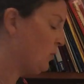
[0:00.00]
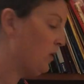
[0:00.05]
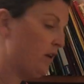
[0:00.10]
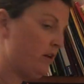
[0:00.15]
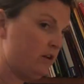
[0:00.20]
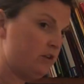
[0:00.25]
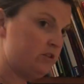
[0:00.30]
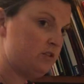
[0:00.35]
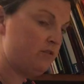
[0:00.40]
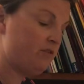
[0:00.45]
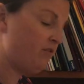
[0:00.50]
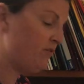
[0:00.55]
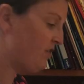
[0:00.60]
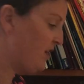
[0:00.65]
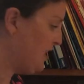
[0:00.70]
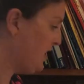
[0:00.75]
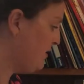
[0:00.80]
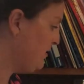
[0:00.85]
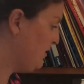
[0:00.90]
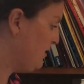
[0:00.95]
1 lot of
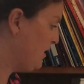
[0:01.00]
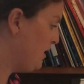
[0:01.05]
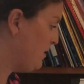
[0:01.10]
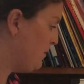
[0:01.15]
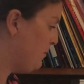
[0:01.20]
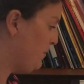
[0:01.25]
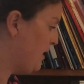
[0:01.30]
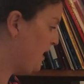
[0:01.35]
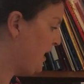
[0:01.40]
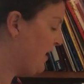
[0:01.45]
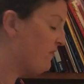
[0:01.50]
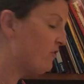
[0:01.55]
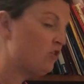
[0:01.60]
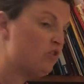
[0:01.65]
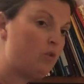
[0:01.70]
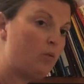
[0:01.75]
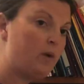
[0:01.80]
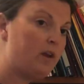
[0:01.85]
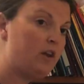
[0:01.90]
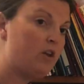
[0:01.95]
3. But I haven't
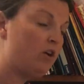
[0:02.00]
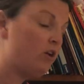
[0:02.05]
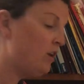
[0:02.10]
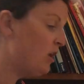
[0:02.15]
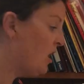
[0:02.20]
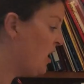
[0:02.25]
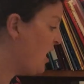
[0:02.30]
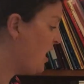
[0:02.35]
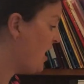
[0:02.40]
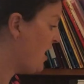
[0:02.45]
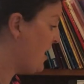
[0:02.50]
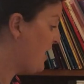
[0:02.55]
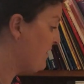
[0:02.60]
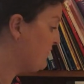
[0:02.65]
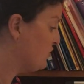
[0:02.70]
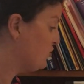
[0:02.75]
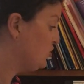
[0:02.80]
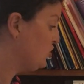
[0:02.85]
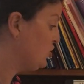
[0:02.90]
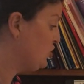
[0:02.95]
got one lot,
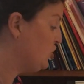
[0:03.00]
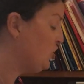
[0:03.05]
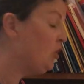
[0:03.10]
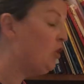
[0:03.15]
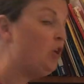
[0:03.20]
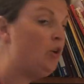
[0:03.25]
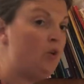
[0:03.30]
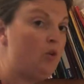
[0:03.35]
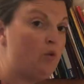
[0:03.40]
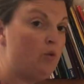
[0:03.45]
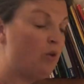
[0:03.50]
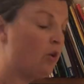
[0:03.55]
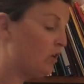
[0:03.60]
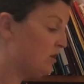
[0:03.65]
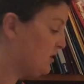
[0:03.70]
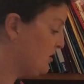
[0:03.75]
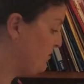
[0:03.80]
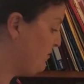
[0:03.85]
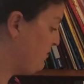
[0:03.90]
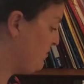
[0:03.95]
I've got 2
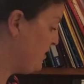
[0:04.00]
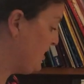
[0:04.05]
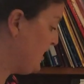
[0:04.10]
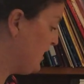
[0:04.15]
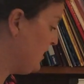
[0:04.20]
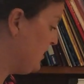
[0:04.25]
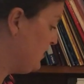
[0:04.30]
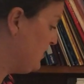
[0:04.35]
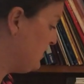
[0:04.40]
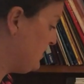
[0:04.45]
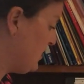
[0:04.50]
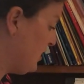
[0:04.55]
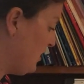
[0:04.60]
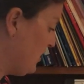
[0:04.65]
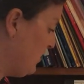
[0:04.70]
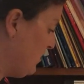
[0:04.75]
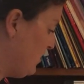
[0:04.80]
lots of 3. So